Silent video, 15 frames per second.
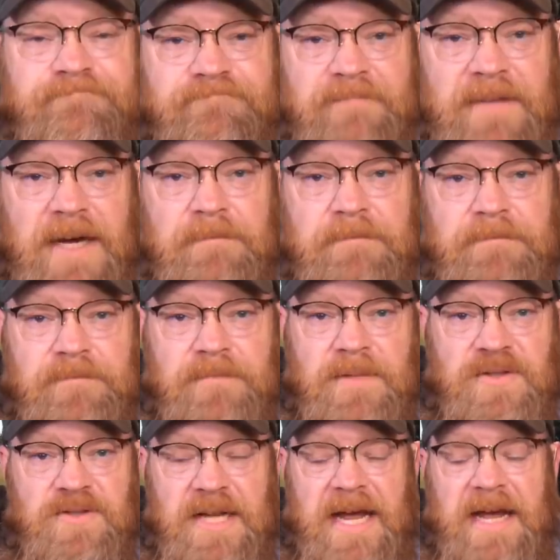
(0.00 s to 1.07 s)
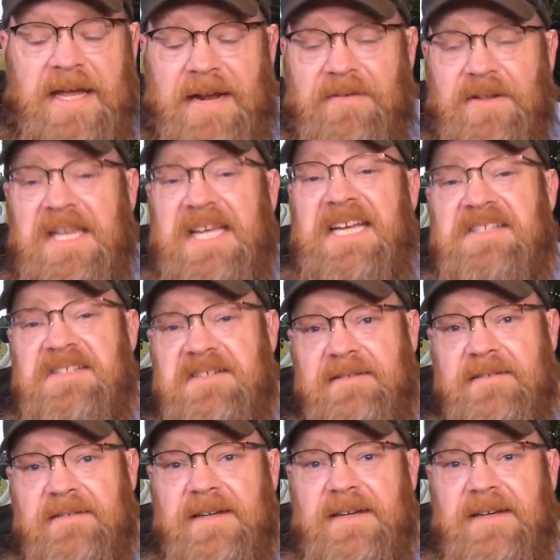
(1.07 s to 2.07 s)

Yeah. So now you'd have a list